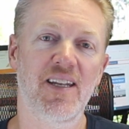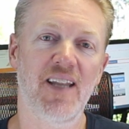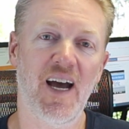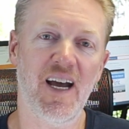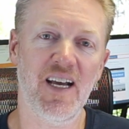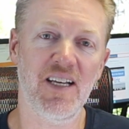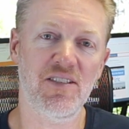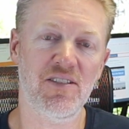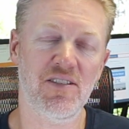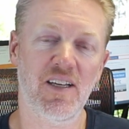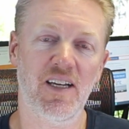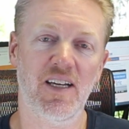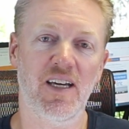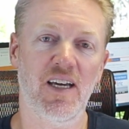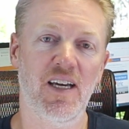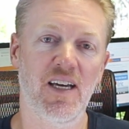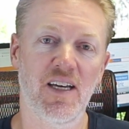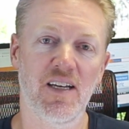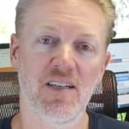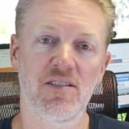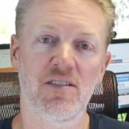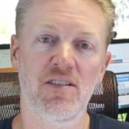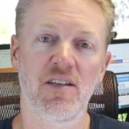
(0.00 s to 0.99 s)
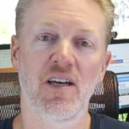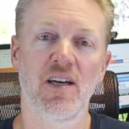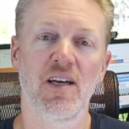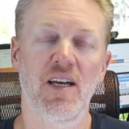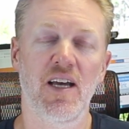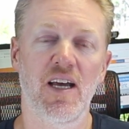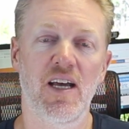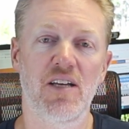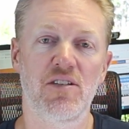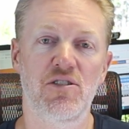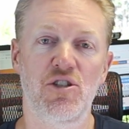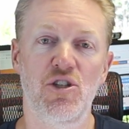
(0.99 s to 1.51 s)
nice thing is,
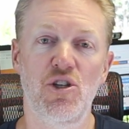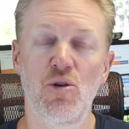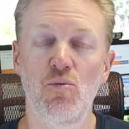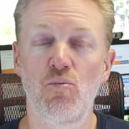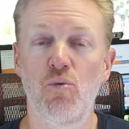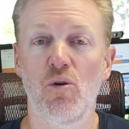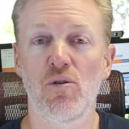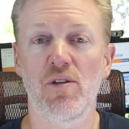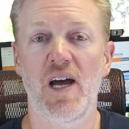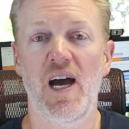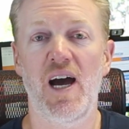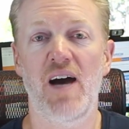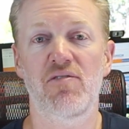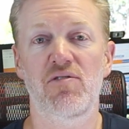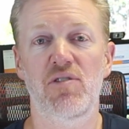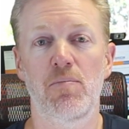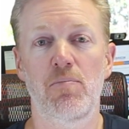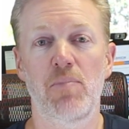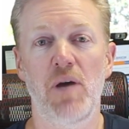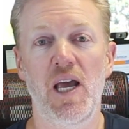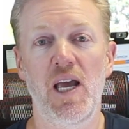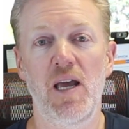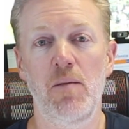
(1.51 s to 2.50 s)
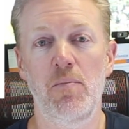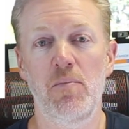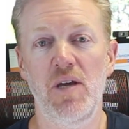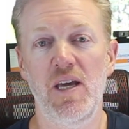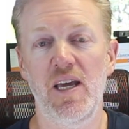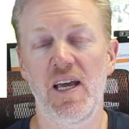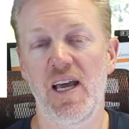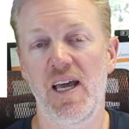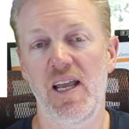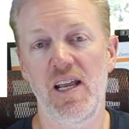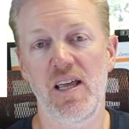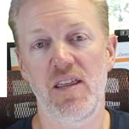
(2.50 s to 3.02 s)
is you won't have to pay
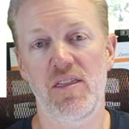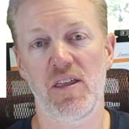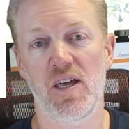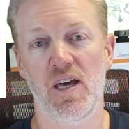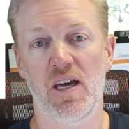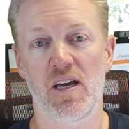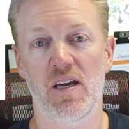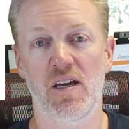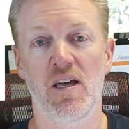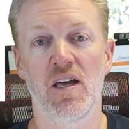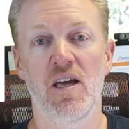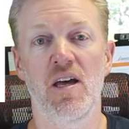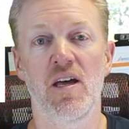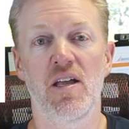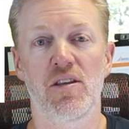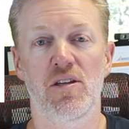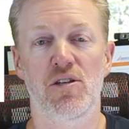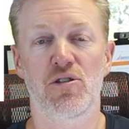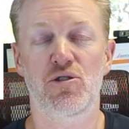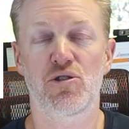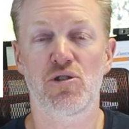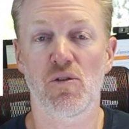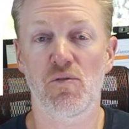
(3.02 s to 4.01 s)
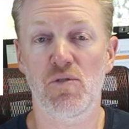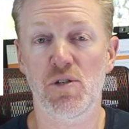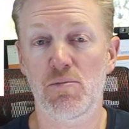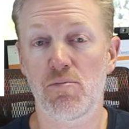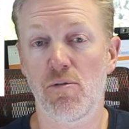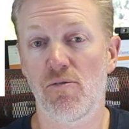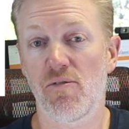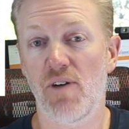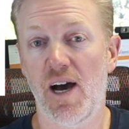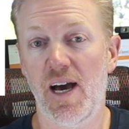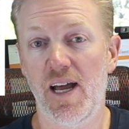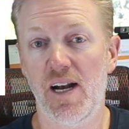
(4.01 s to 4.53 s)
me anything. The service
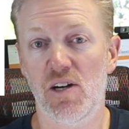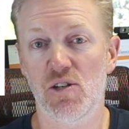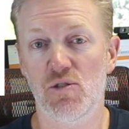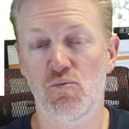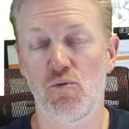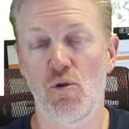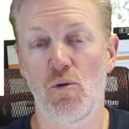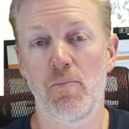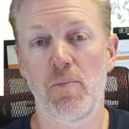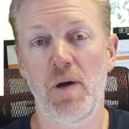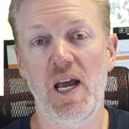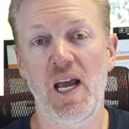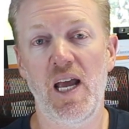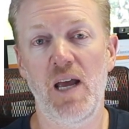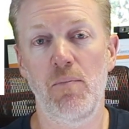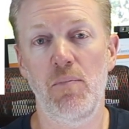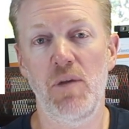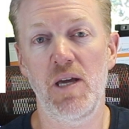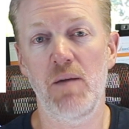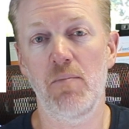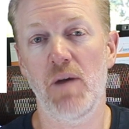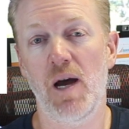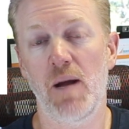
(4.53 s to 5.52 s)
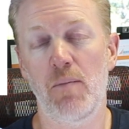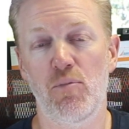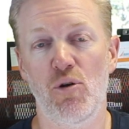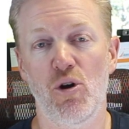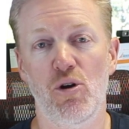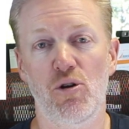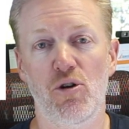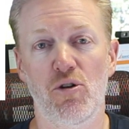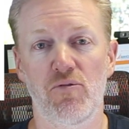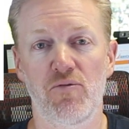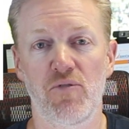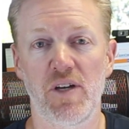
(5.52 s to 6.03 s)
providers will pay me my
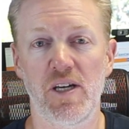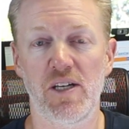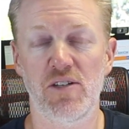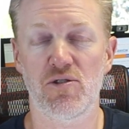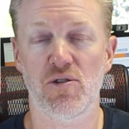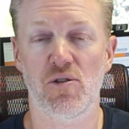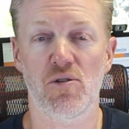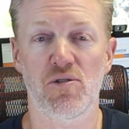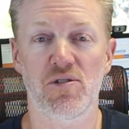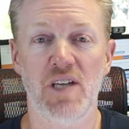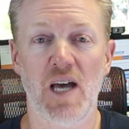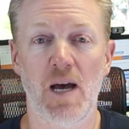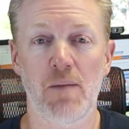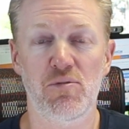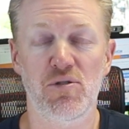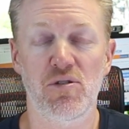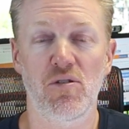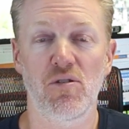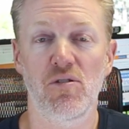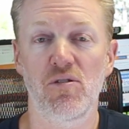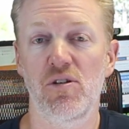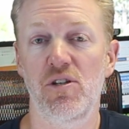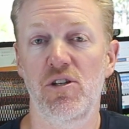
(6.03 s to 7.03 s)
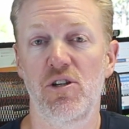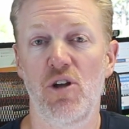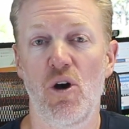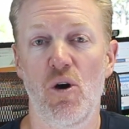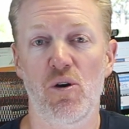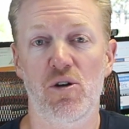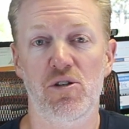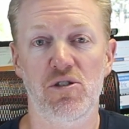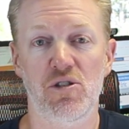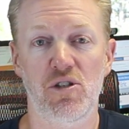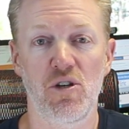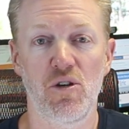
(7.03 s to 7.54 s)
broker fee. So there's absolutely no
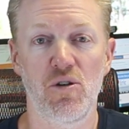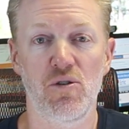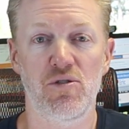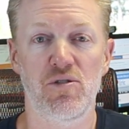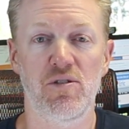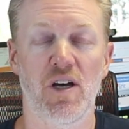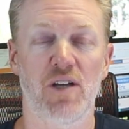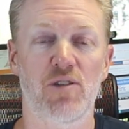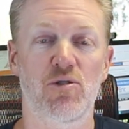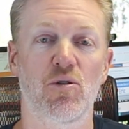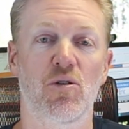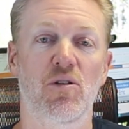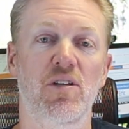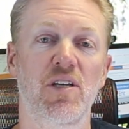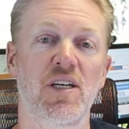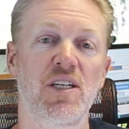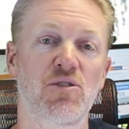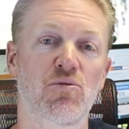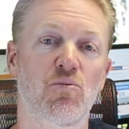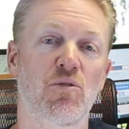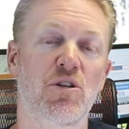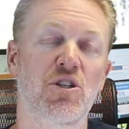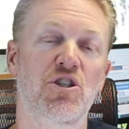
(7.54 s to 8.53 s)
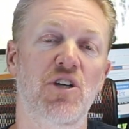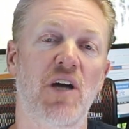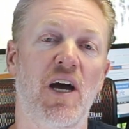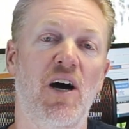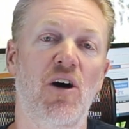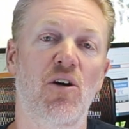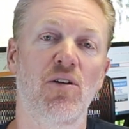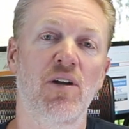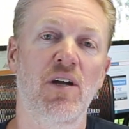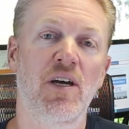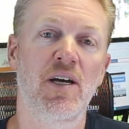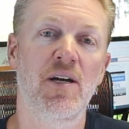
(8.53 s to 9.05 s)
excuse not to at least reach
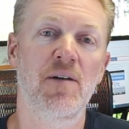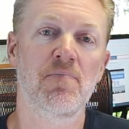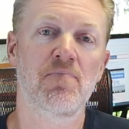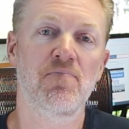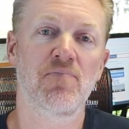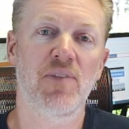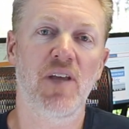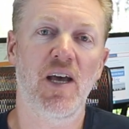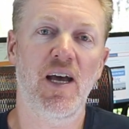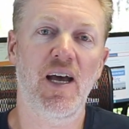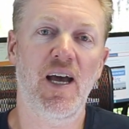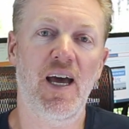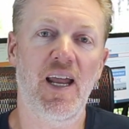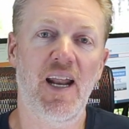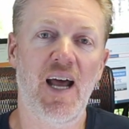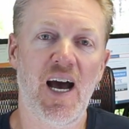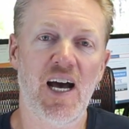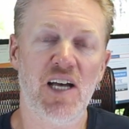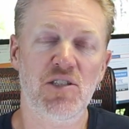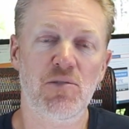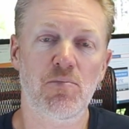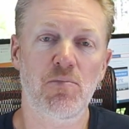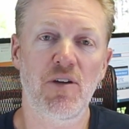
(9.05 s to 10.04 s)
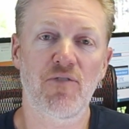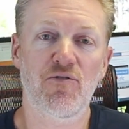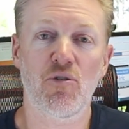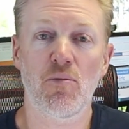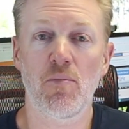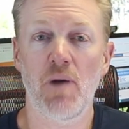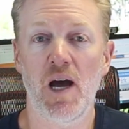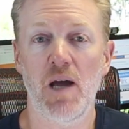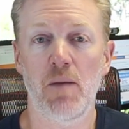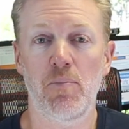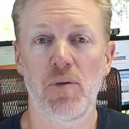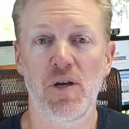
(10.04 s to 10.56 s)
out and ask me for
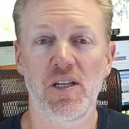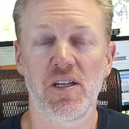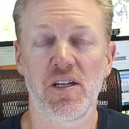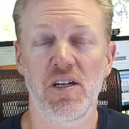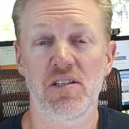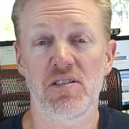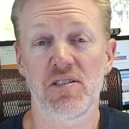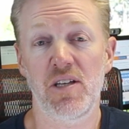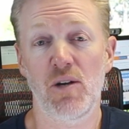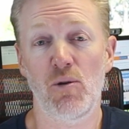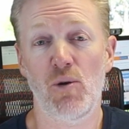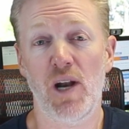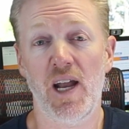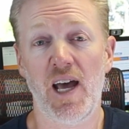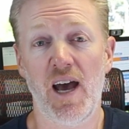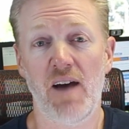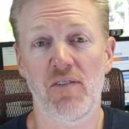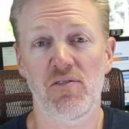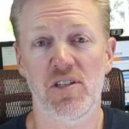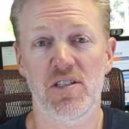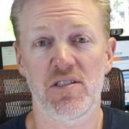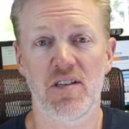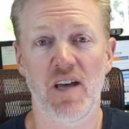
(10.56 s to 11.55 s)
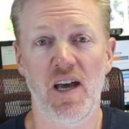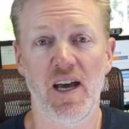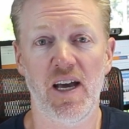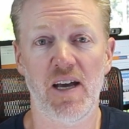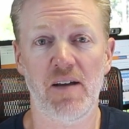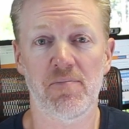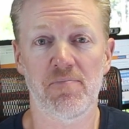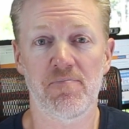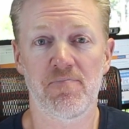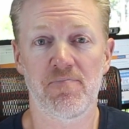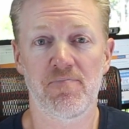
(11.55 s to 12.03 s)
my opinion and see what I have to say.